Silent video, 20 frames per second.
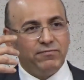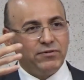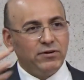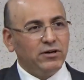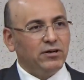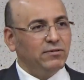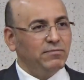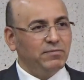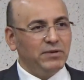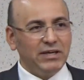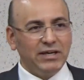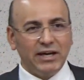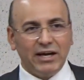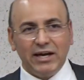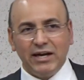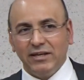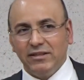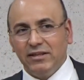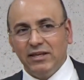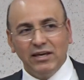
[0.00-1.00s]
from
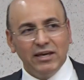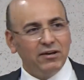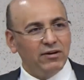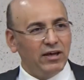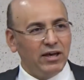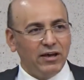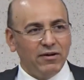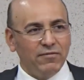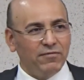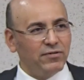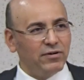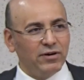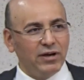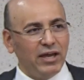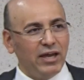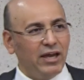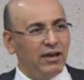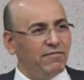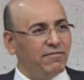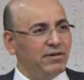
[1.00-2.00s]
behind, from
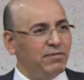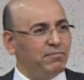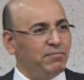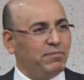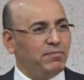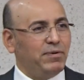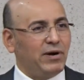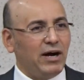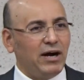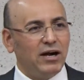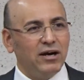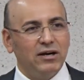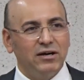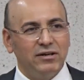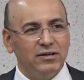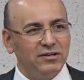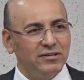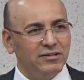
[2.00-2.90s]
every part